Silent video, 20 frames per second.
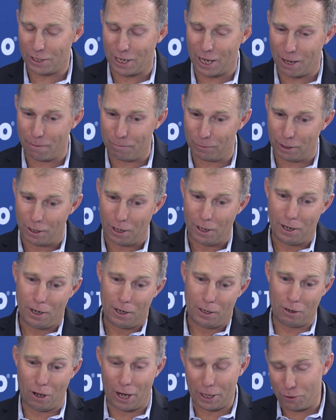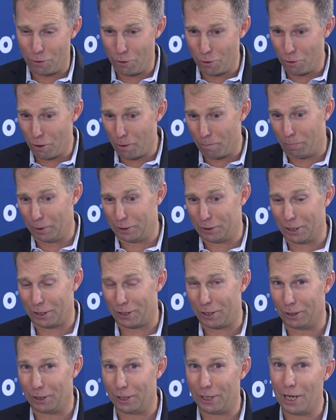Um, like Europe,
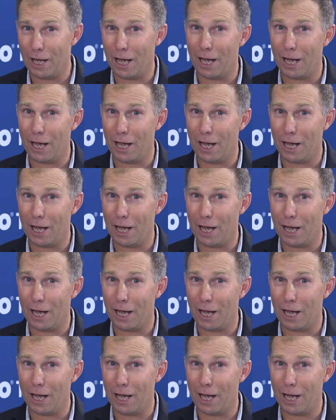particularly